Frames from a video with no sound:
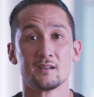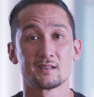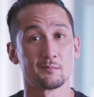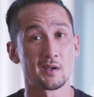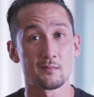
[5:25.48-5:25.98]

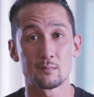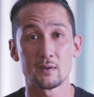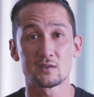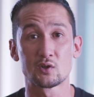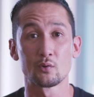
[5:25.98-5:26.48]
sometimes the
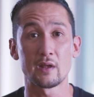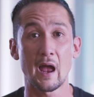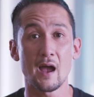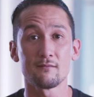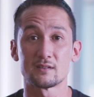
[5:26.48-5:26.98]
best tool to
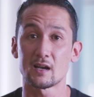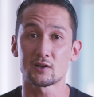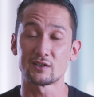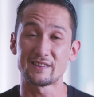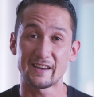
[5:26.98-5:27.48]
have is
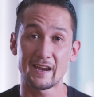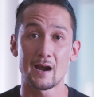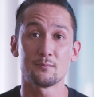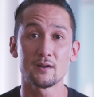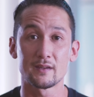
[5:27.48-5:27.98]
actually the
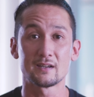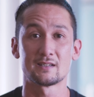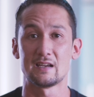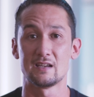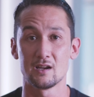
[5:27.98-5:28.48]
camera that
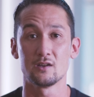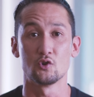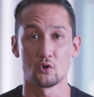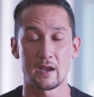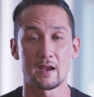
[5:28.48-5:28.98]
is in
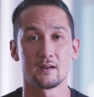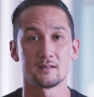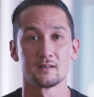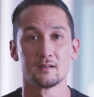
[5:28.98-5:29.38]
your hand.